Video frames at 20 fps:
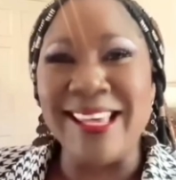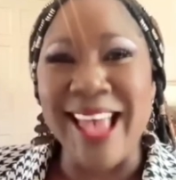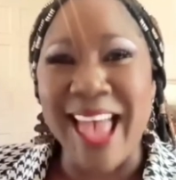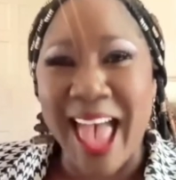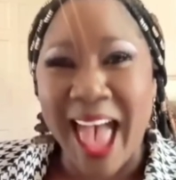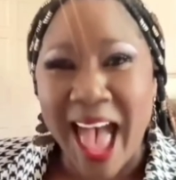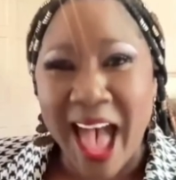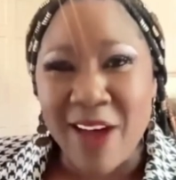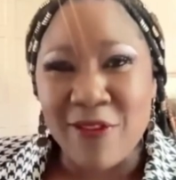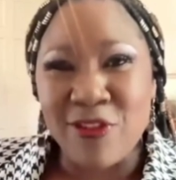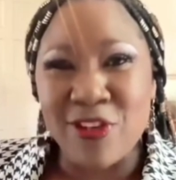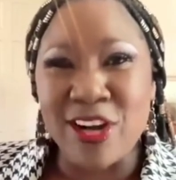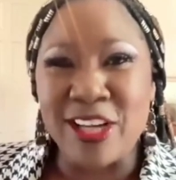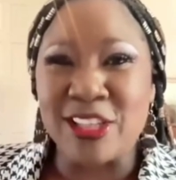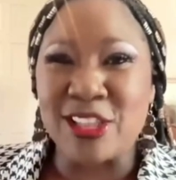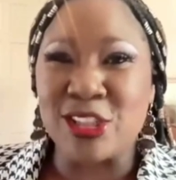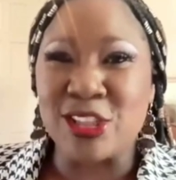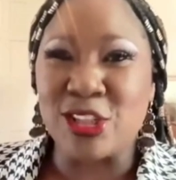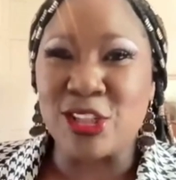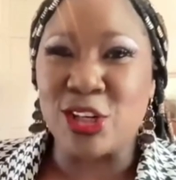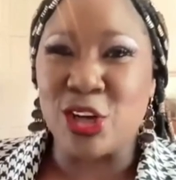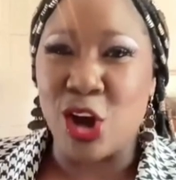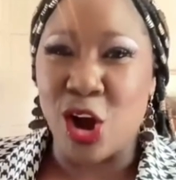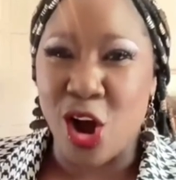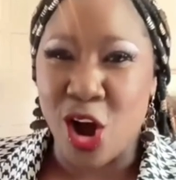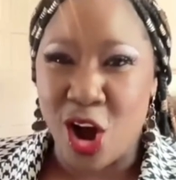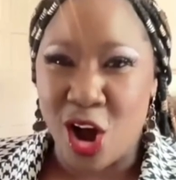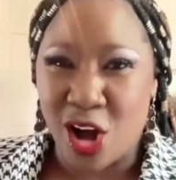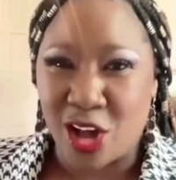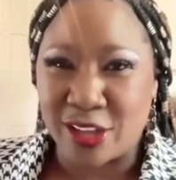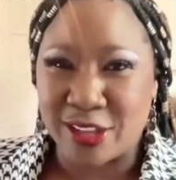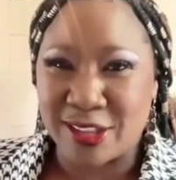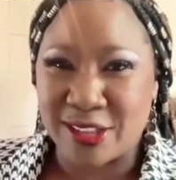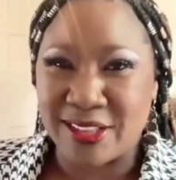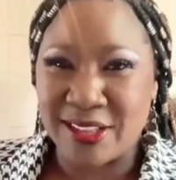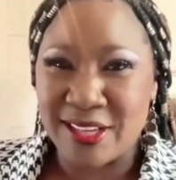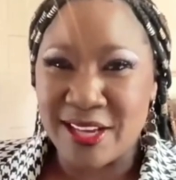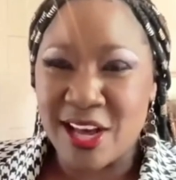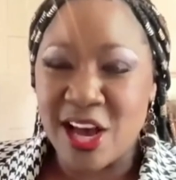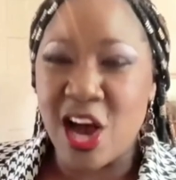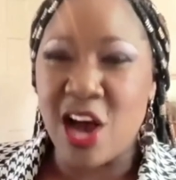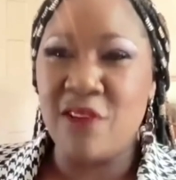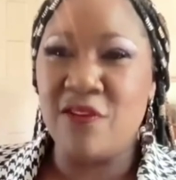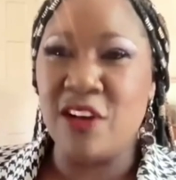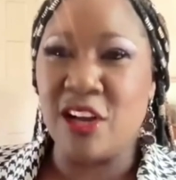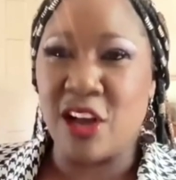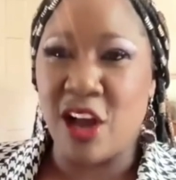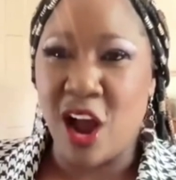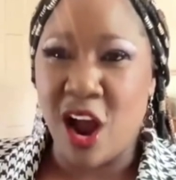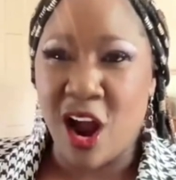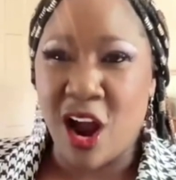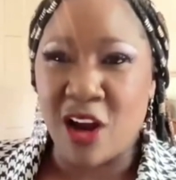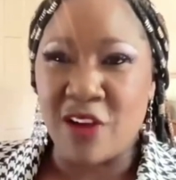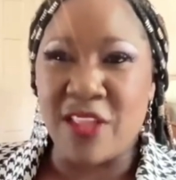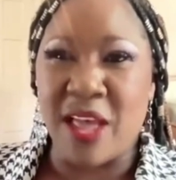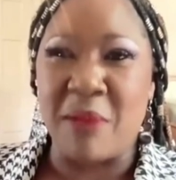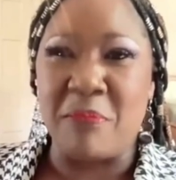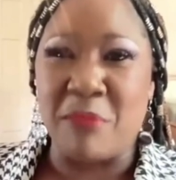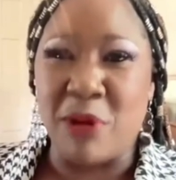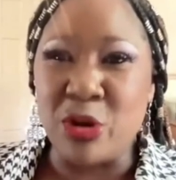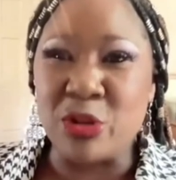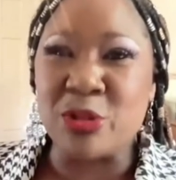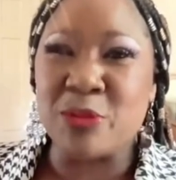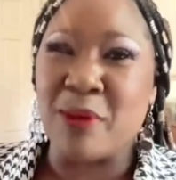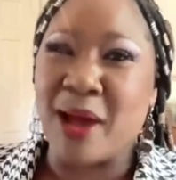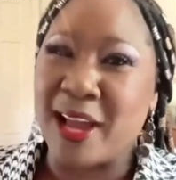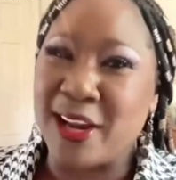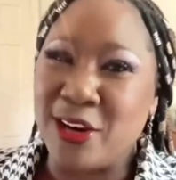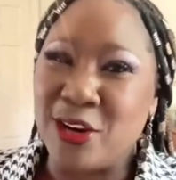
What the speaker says: The average cost of a car that most